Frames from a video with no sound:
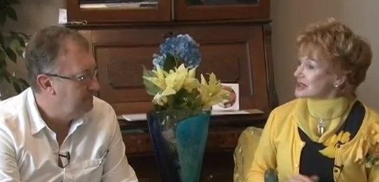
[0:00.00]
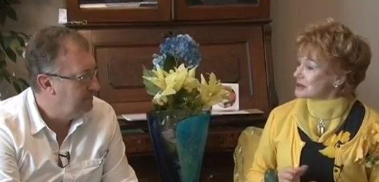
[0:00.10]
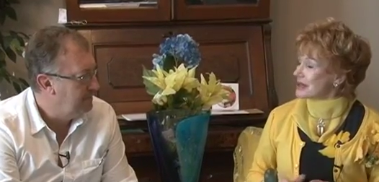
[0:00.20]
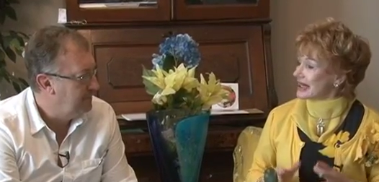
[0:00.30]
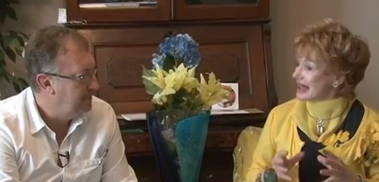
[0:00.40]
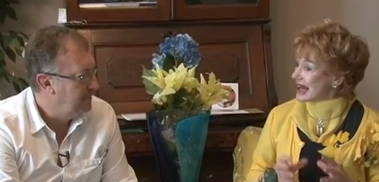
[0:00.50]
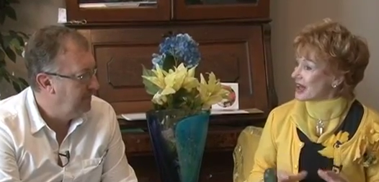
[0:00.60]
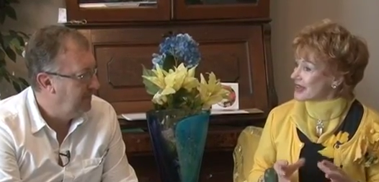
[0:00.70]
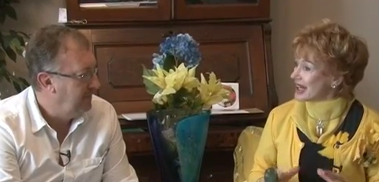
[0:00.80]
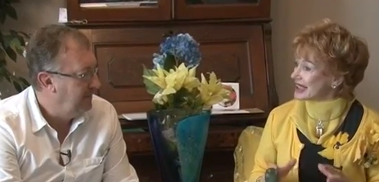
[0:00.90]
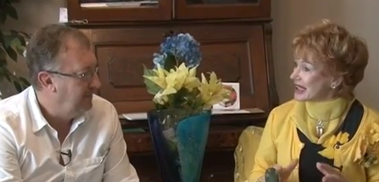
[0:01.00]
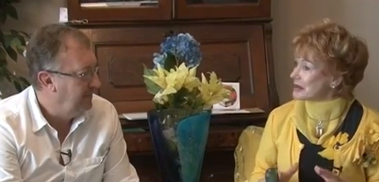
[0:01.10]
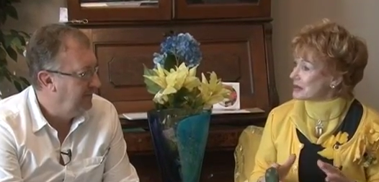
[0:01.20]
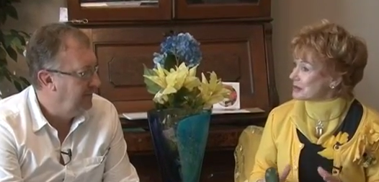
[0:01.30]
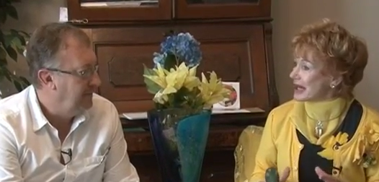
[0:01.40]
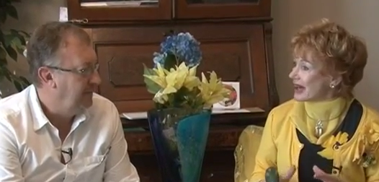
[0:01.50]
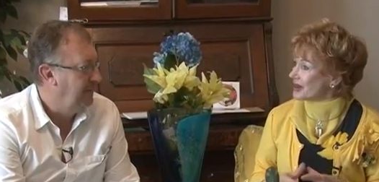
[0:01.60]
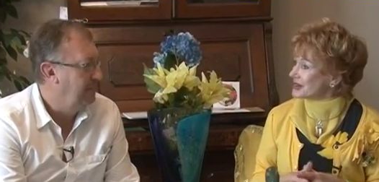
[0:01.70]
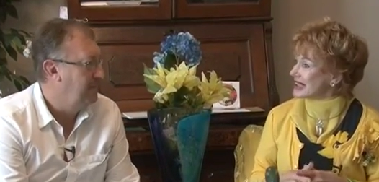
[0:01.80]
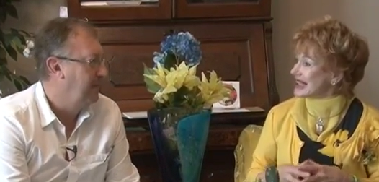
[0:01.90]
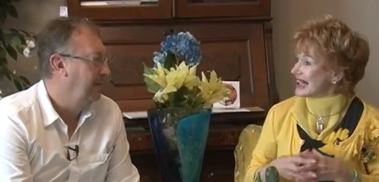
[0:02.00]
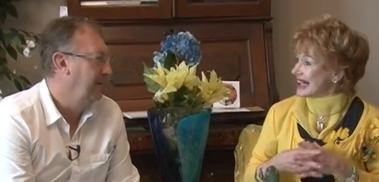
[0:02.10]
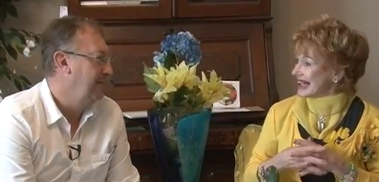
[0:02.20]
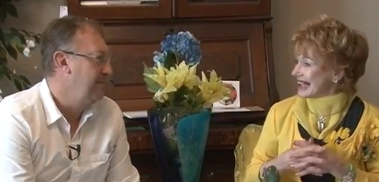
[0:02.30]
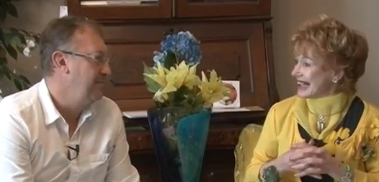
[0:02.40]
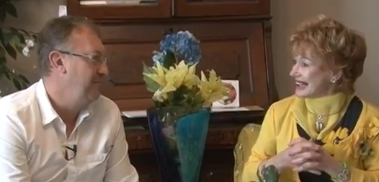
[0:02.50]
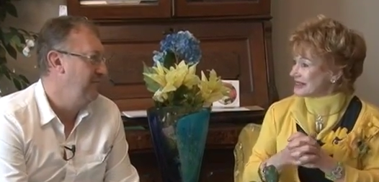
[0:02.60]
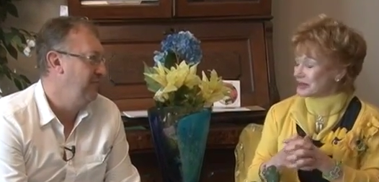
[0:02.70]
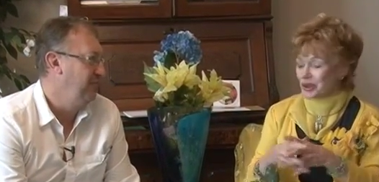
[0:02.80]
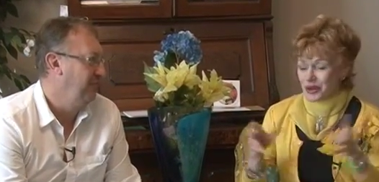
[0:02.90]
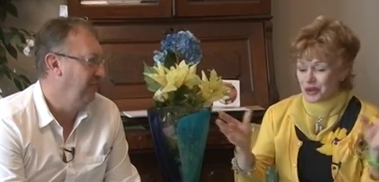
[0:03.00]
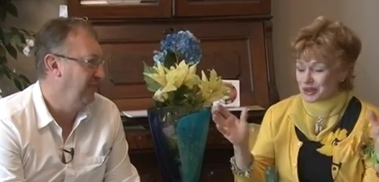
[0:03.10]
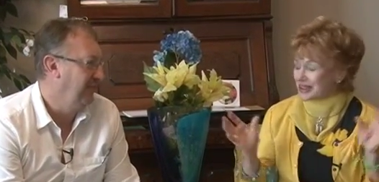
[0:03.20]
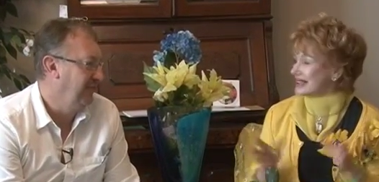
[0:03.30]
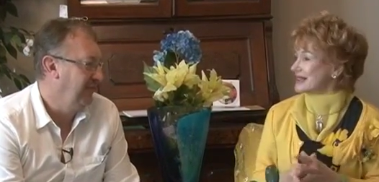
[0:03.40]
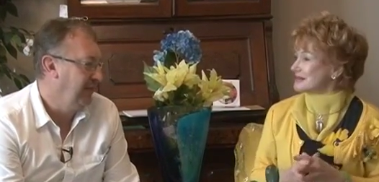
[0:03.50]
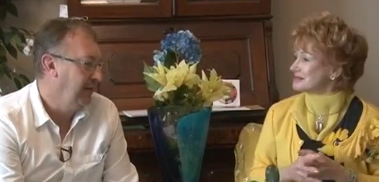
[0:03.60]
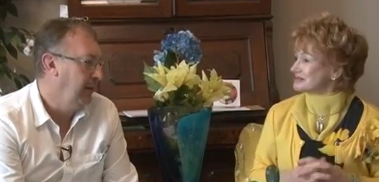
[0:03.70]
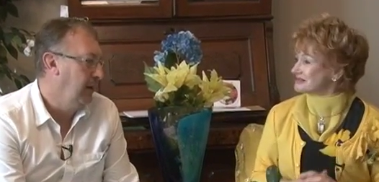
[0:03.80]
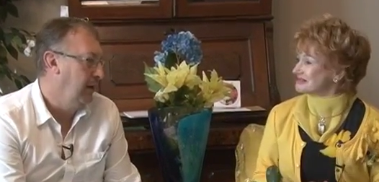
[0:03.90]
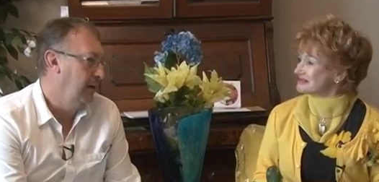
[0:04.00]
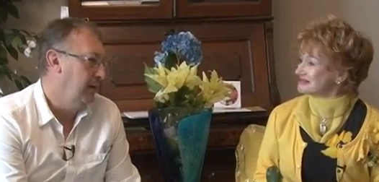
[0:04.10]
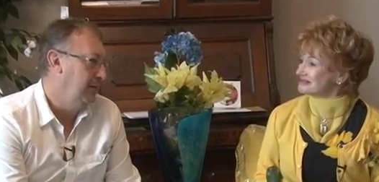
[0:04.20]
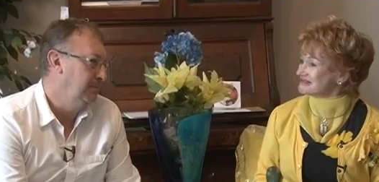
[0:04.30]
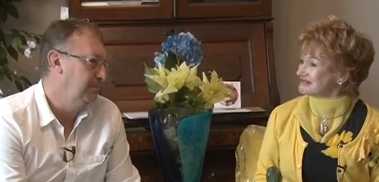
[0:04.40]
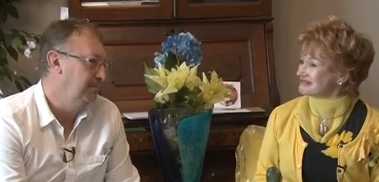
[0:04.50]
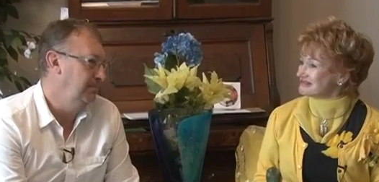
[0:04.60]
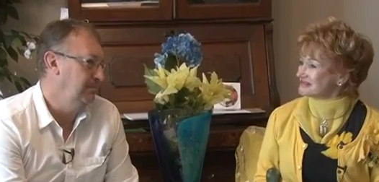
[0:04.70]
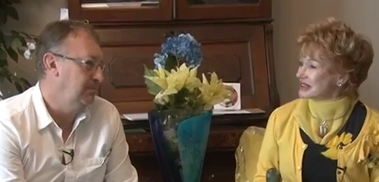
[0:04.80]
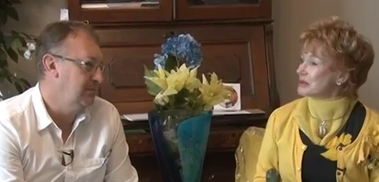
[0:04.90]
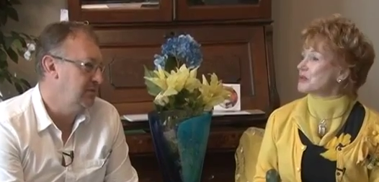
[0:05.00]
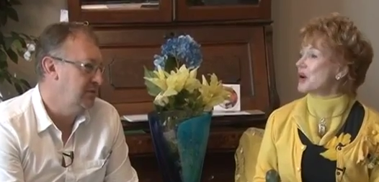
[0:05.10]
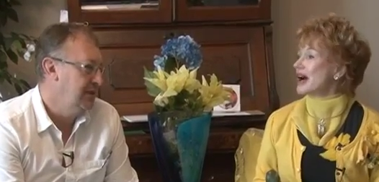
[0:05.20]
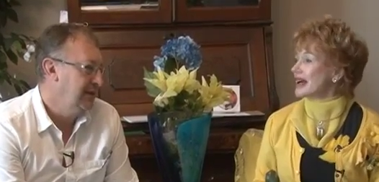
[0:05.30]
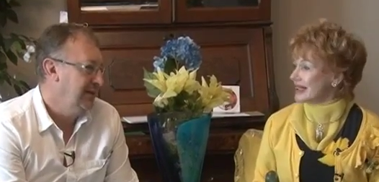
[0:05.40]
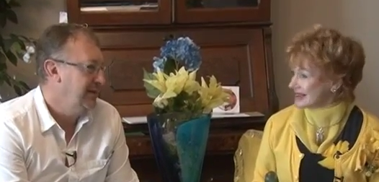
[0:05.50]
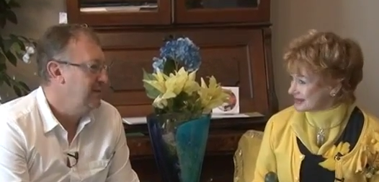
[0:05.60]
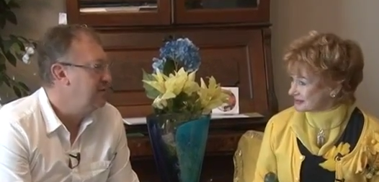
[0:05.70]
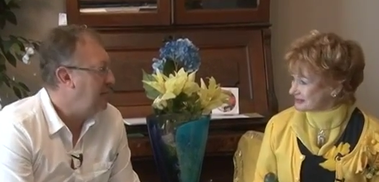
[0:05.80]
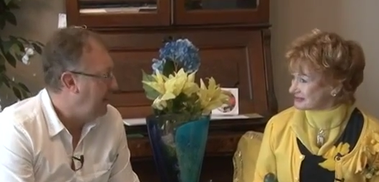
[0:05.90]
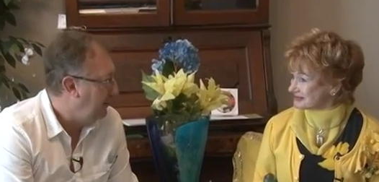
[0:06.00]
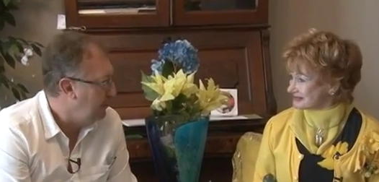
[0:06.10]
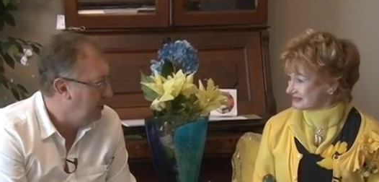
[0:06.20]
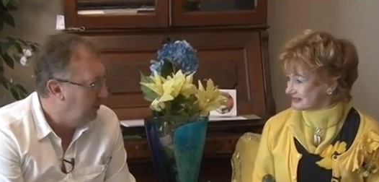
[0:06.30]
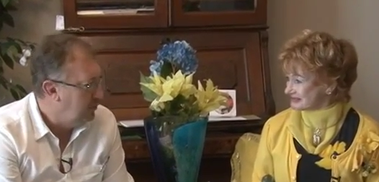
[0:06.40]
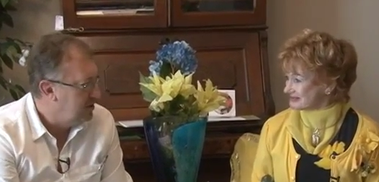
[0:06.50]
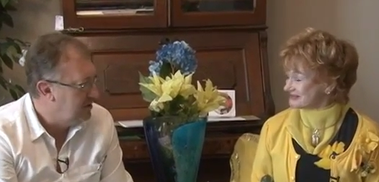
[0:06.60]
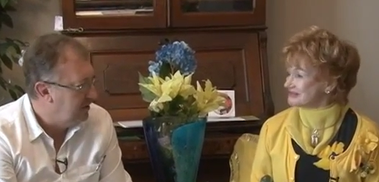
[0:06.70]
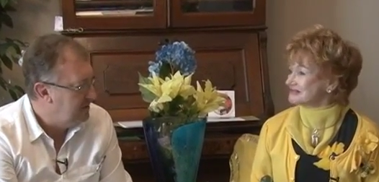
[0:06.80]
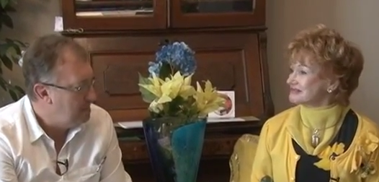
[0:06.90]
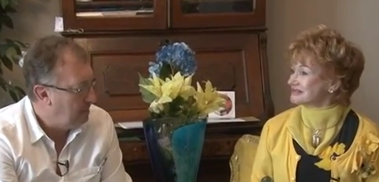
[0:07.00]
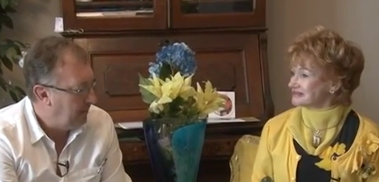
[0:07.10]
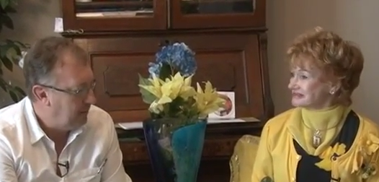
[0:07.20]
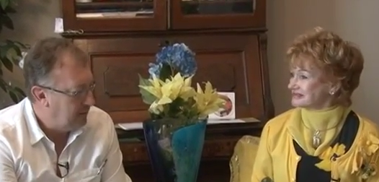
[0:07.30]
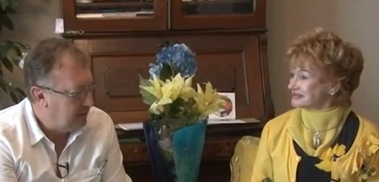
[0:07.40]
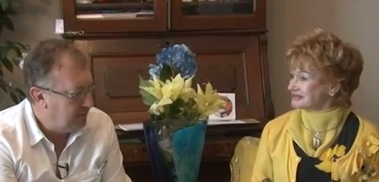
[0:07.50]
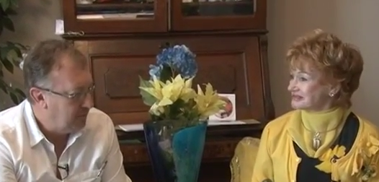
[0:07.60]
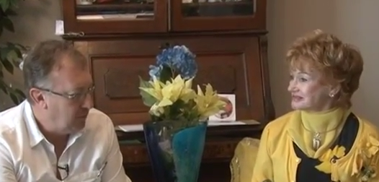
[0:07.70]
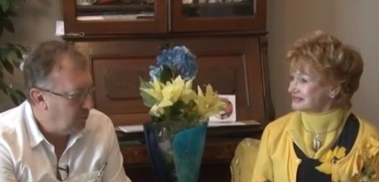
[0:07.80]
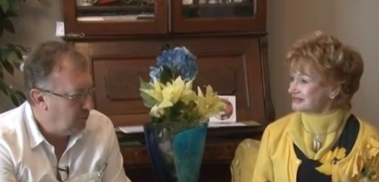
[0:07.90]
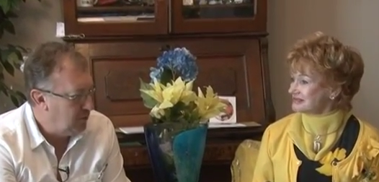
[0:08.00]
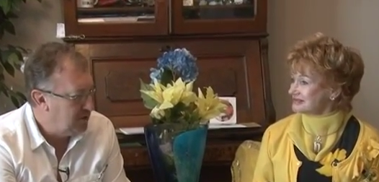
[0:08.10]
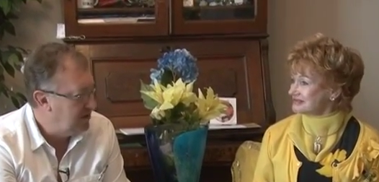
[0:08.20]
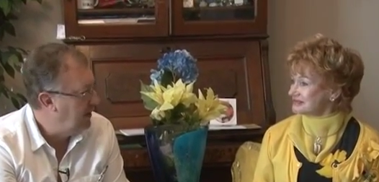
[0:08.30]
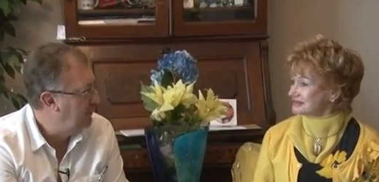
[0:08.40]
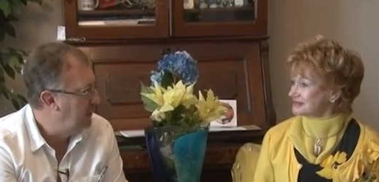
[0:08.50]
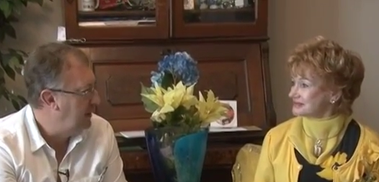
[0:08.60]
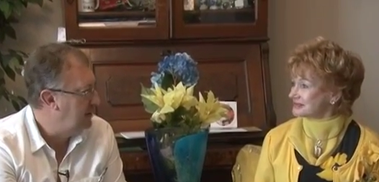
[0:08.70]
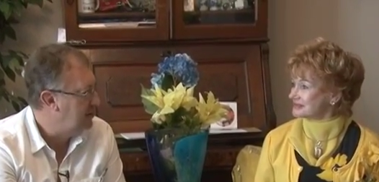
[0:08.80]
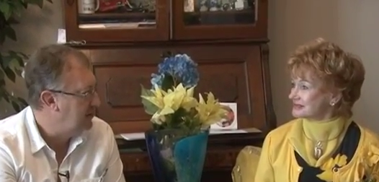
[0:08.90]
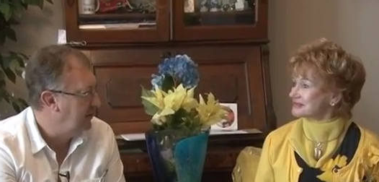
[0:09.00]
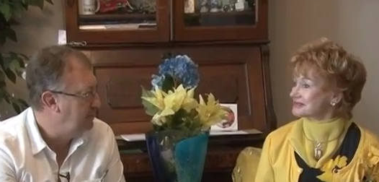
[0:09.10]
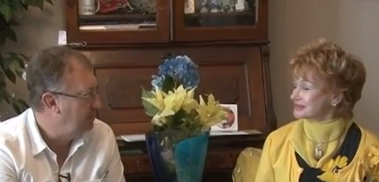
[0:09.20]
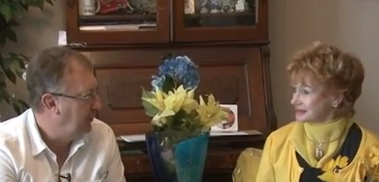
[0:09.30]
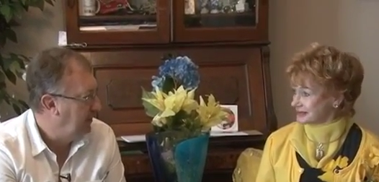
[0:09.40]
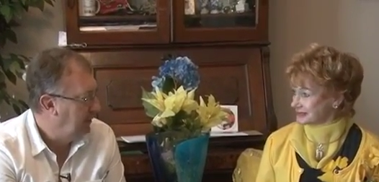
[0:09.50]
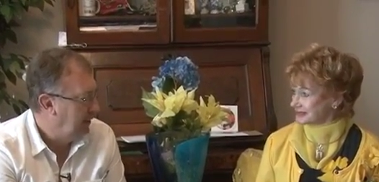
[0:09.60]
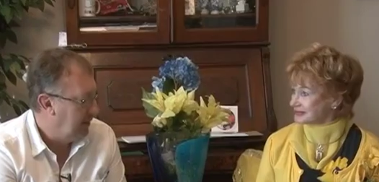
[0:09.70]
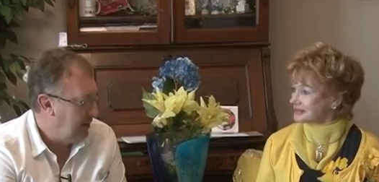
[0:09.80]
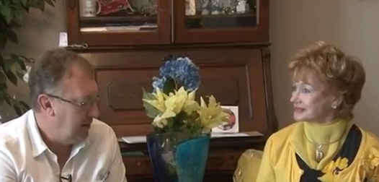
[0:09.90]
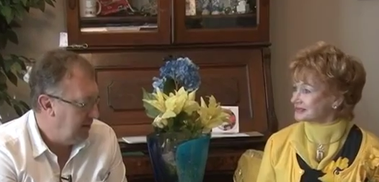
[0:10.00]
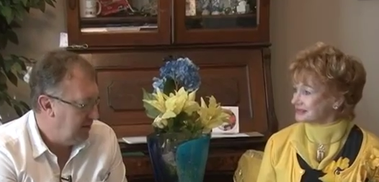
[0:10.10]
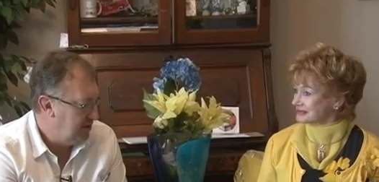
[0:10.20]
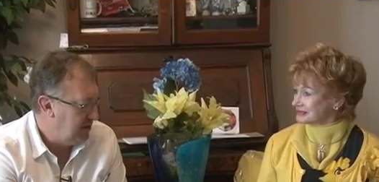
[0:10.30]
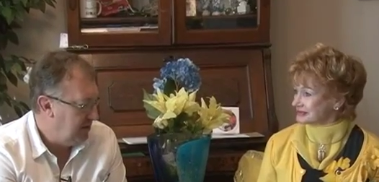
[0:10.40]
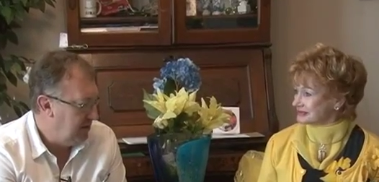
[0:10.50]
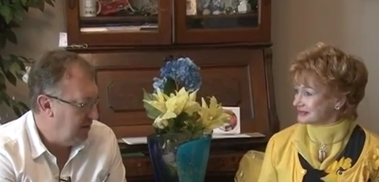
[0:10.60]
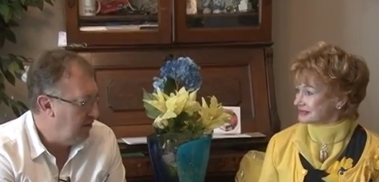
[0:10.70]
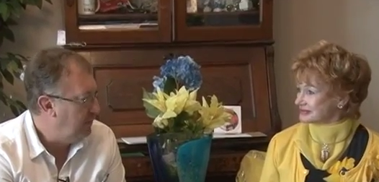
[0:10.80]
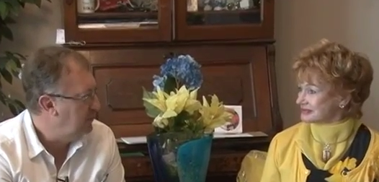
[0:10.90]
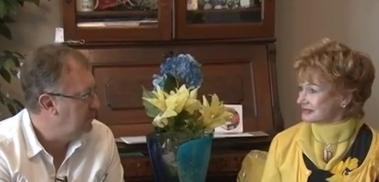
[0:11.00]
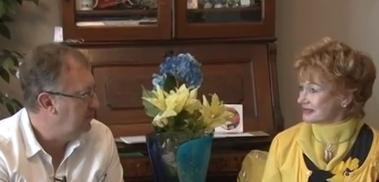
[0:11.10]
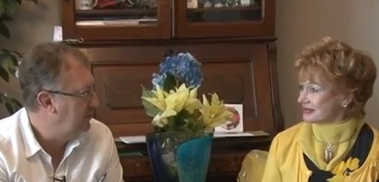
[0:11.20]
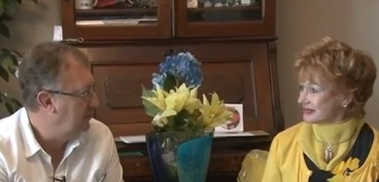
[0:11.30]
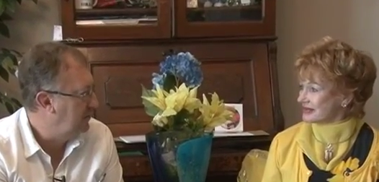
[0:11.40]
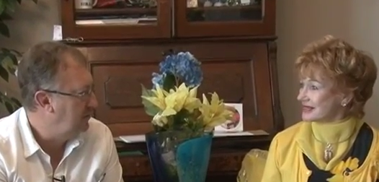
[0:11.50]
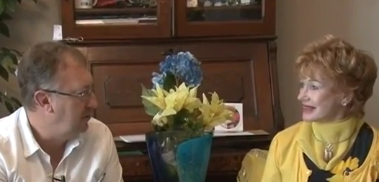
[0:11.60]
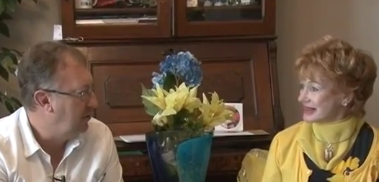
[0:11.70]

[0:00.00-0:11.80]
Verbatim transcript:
Speaker 1: us about how that came about and what all you did? Um, and why?
Speaker 2: Tyler, my oldest son, um, was in Afghanistan. Mm -hmm. He is uh, an officer in the